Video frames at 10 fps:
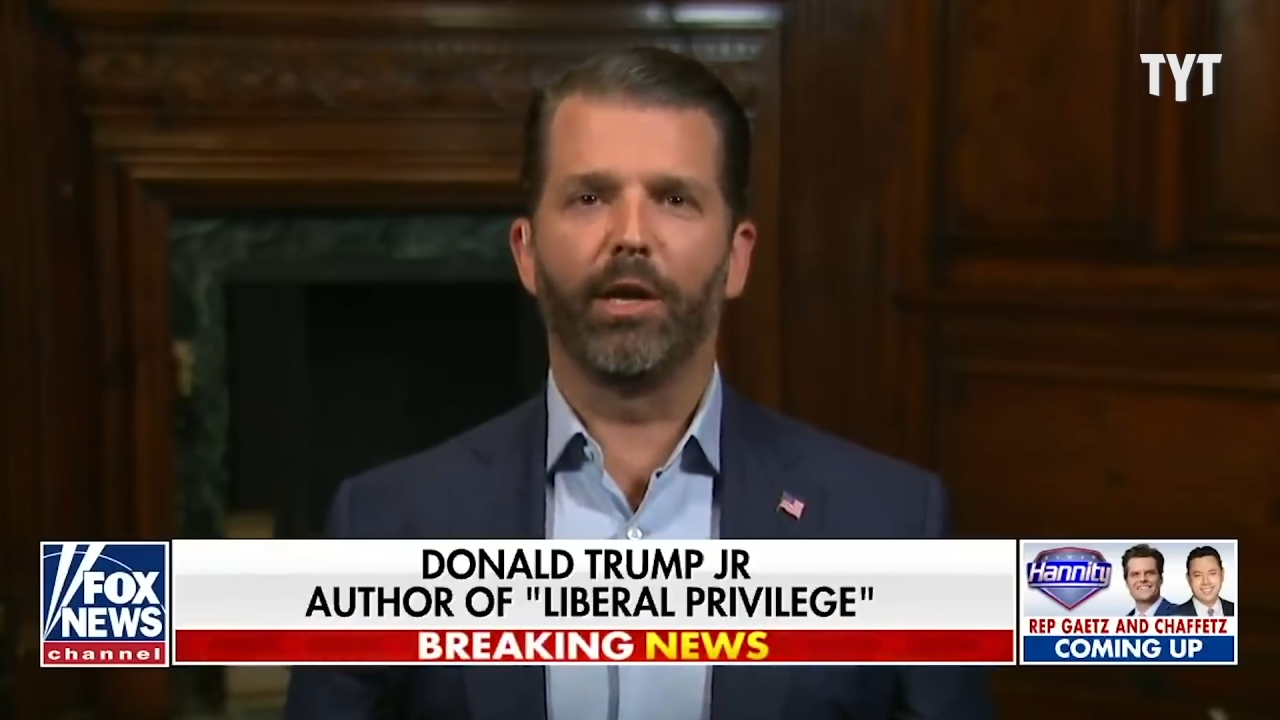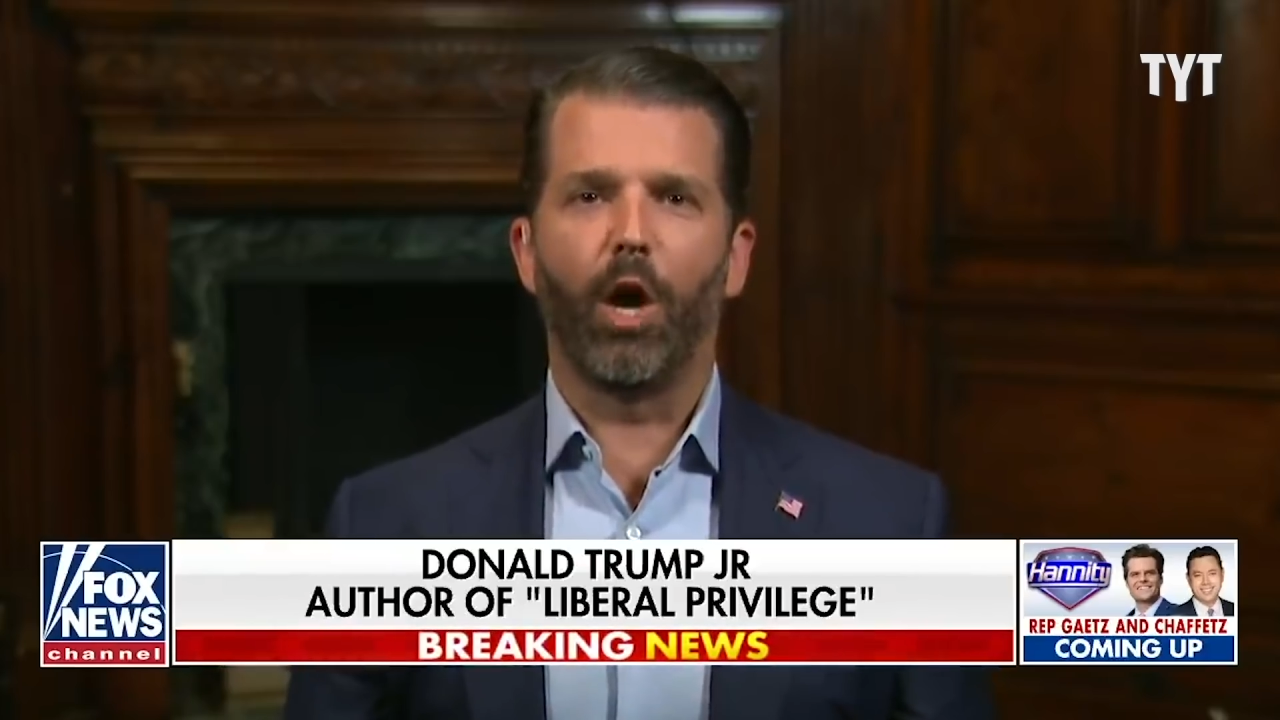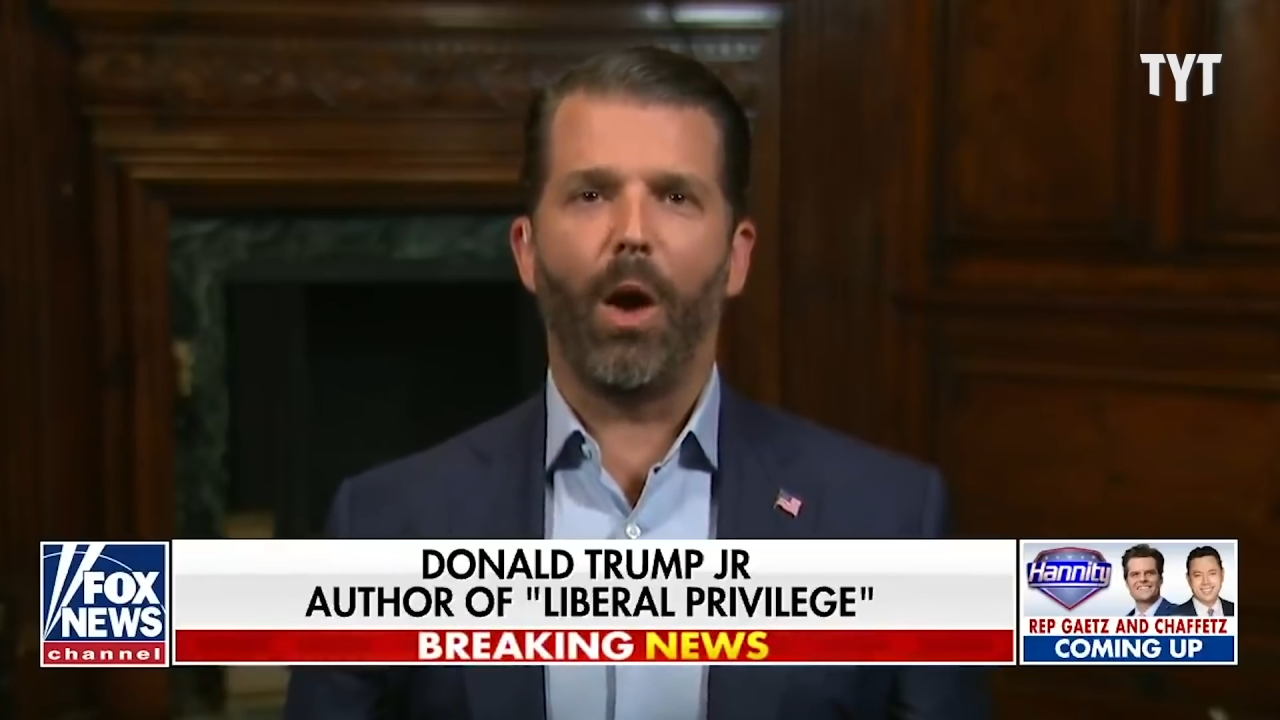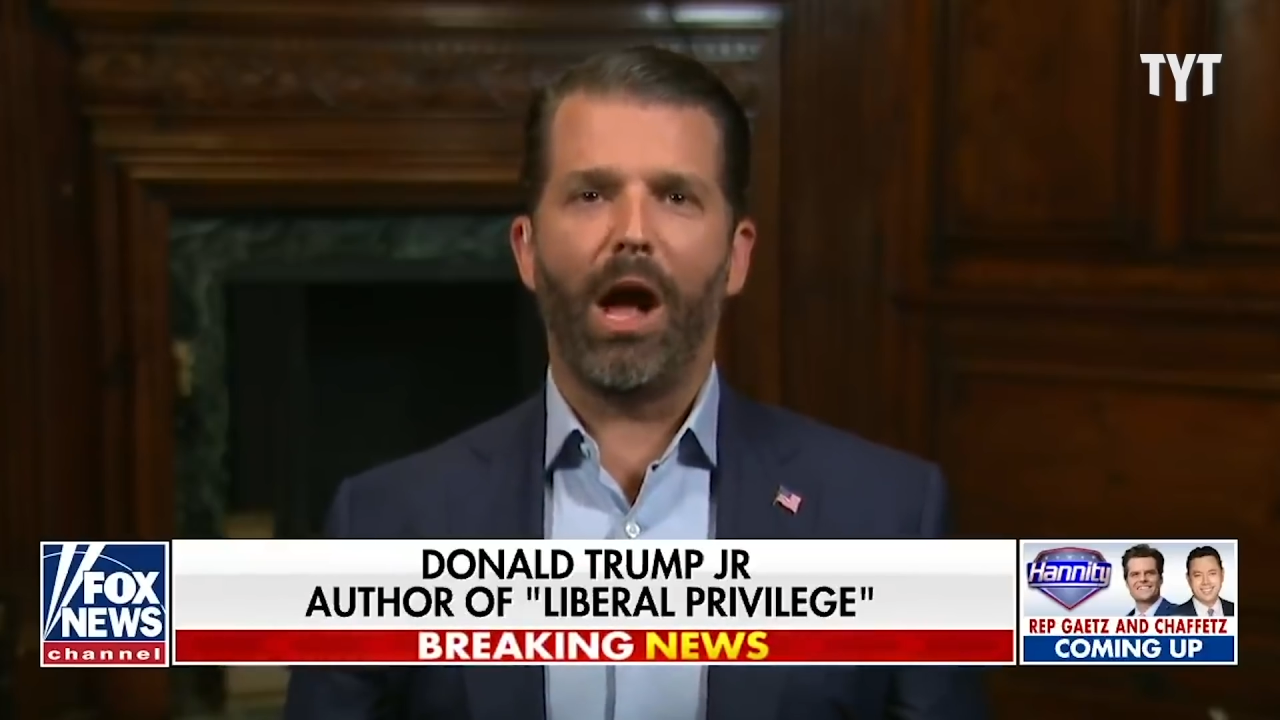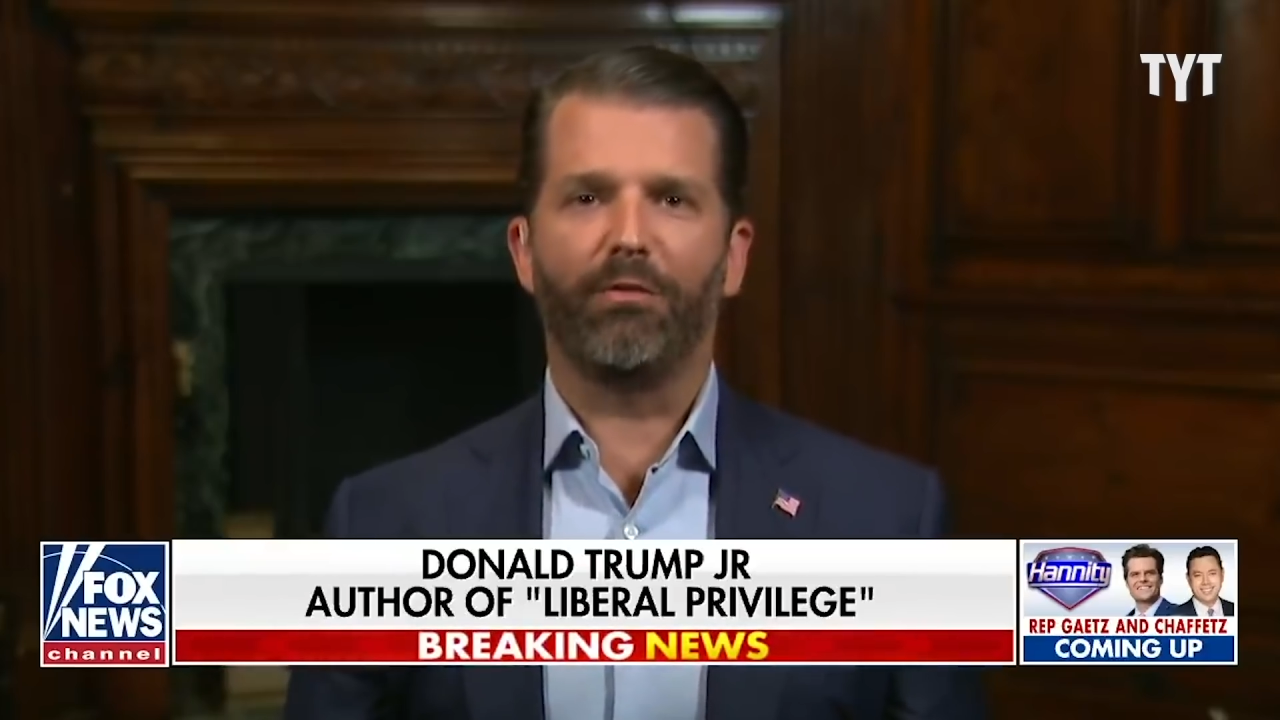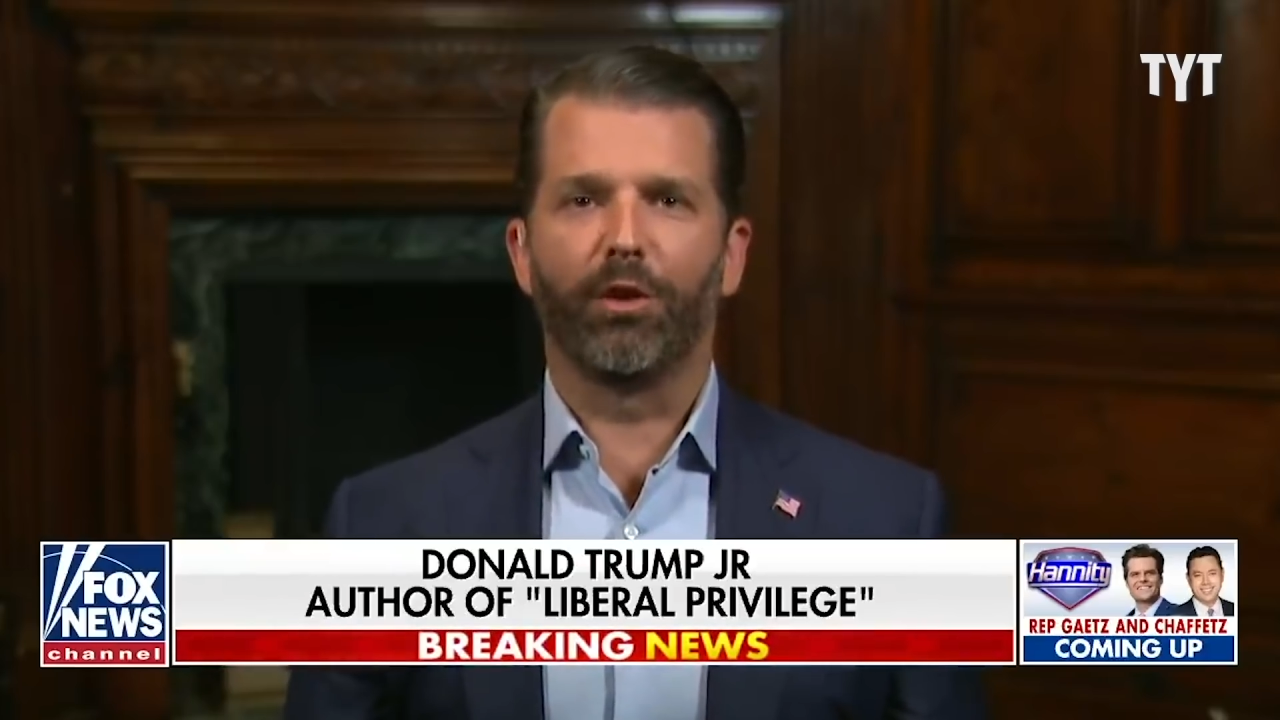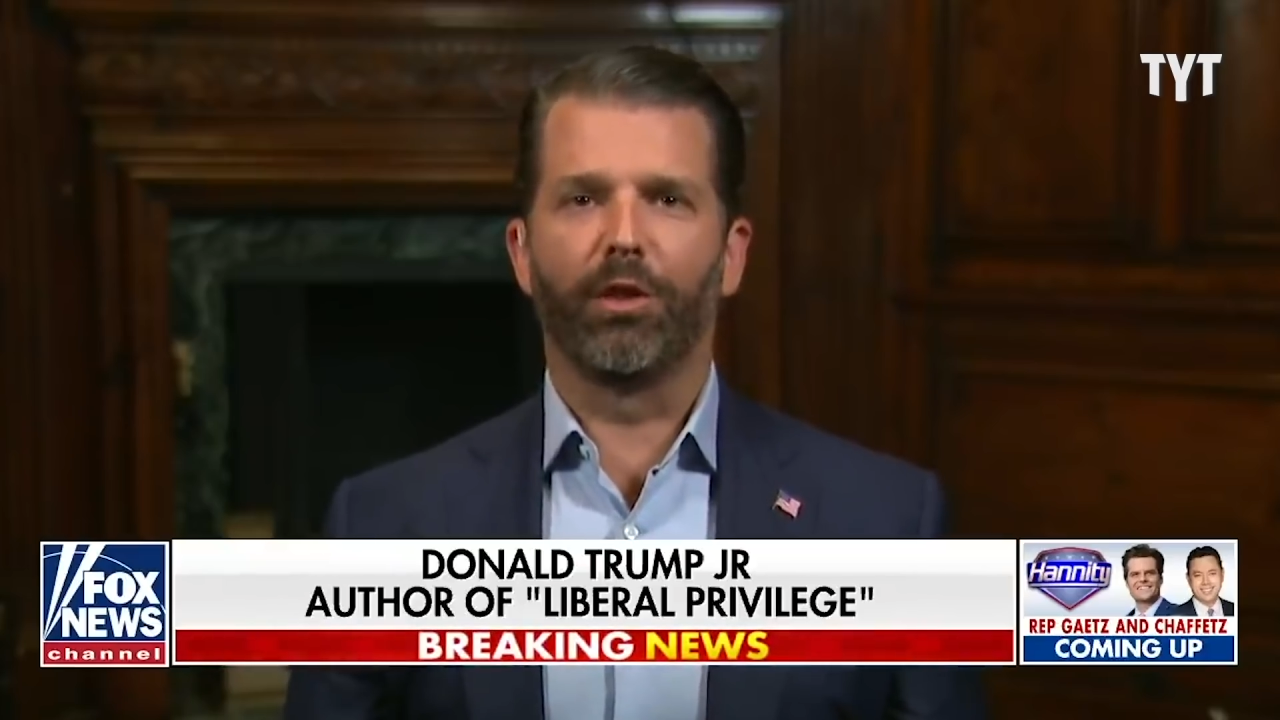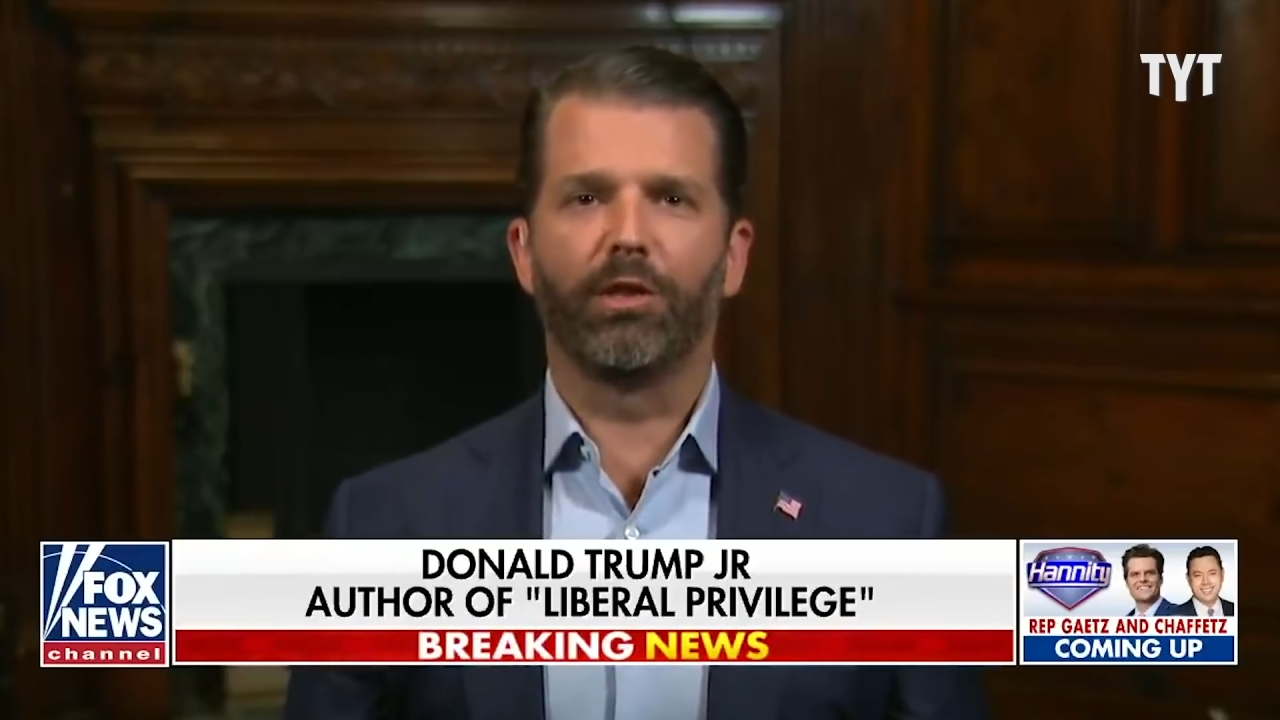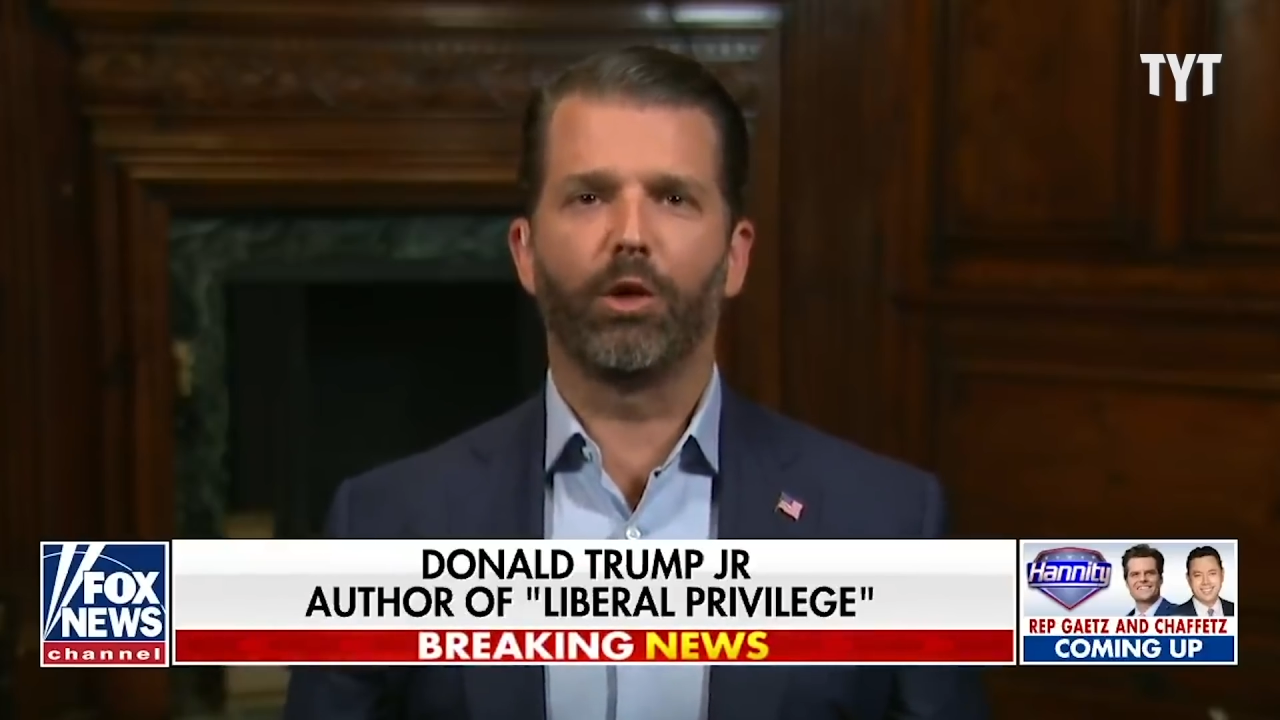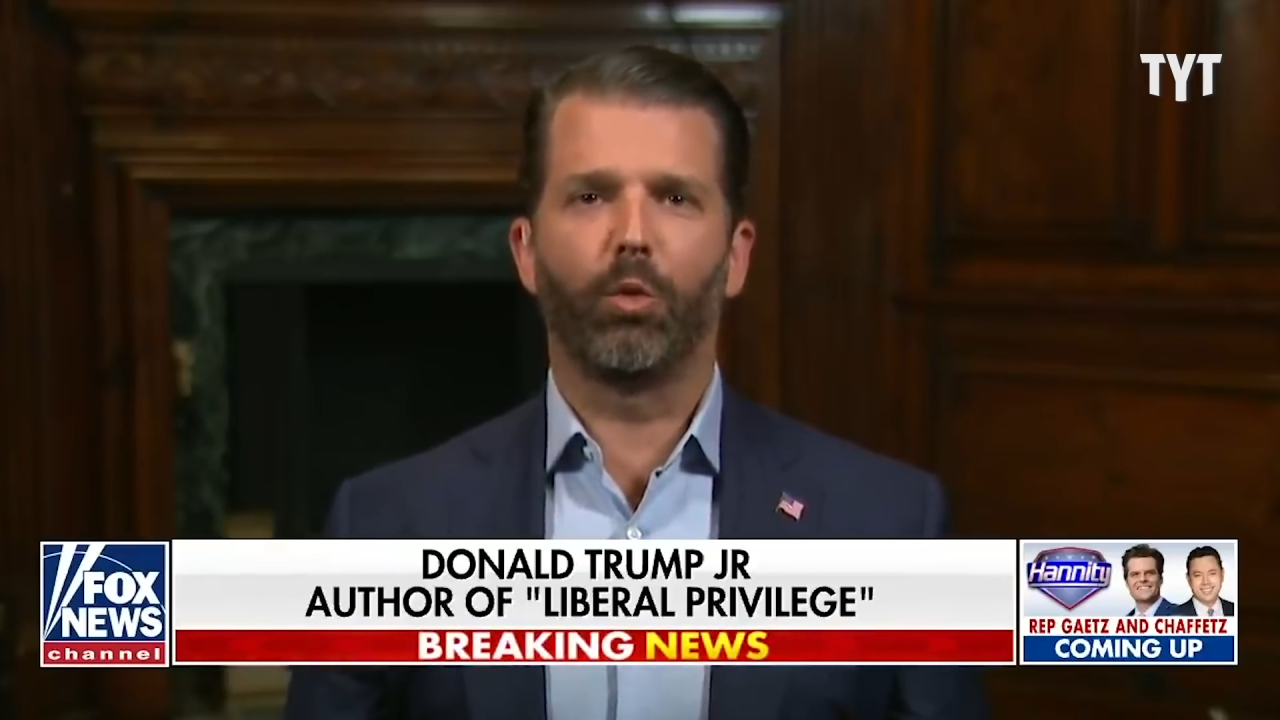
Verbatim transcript: he took to Twitter and this